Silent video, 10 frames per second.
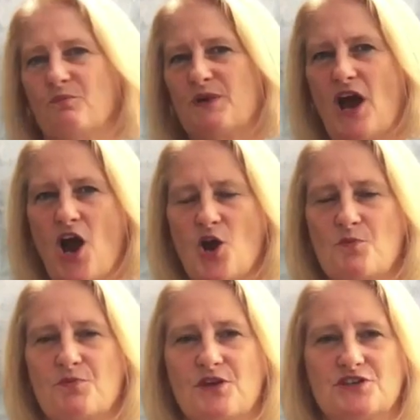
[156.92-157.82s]
We
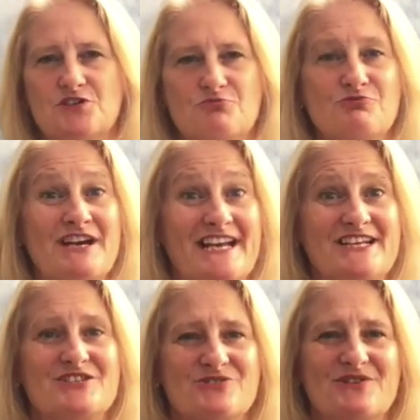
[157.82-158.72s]
hope that you really
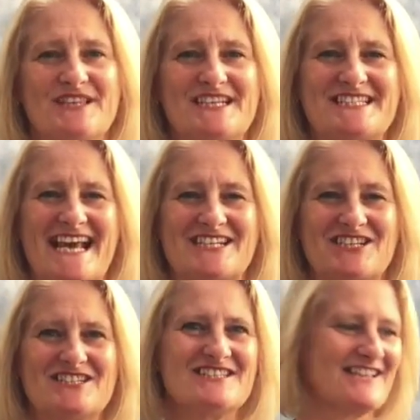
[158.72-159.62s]
enjoy these
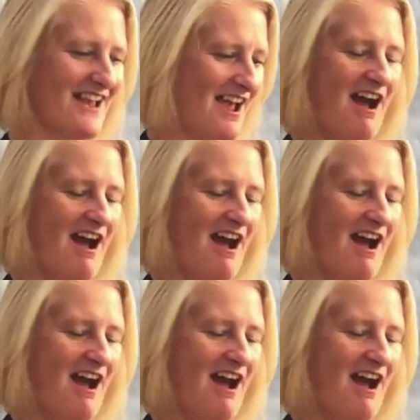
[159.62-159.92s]
sessions.